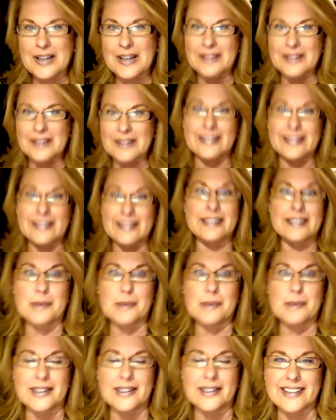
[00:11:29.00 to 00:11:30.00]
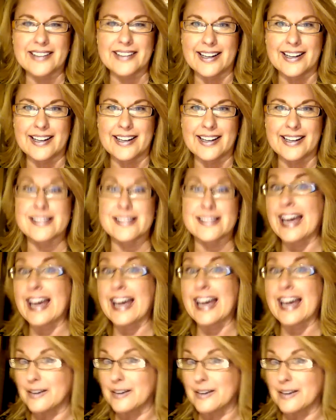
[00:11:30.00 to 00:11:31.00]
let him broadcast.
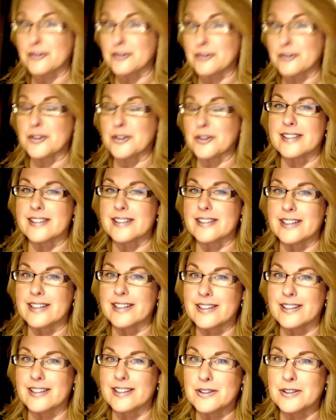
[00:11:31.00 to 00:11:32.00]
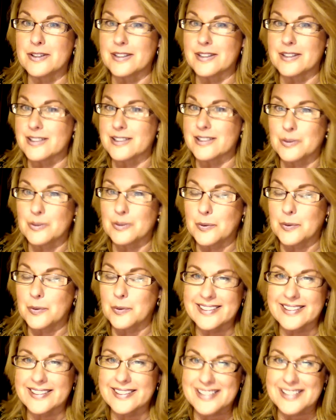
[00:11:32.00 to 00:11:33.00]
And of course, the kid doesn't
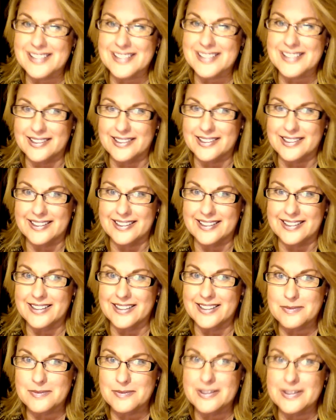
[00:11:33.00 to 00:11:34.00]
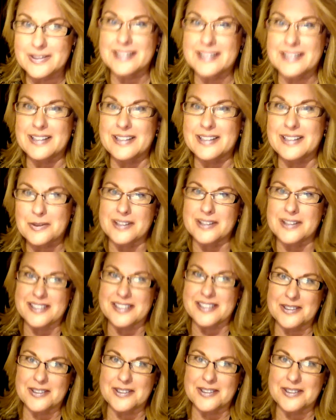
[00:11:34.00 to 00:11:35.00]
want the spotlight on him. He wants to
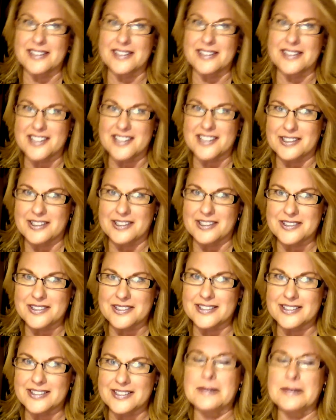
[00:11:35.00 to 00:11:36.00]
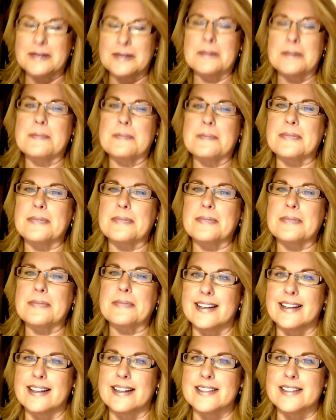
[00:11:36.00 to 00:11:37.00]
do it in the shadows.
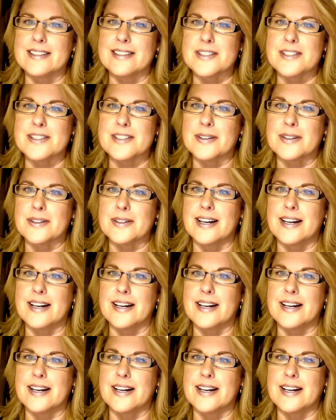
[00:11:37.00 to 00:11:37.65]
And so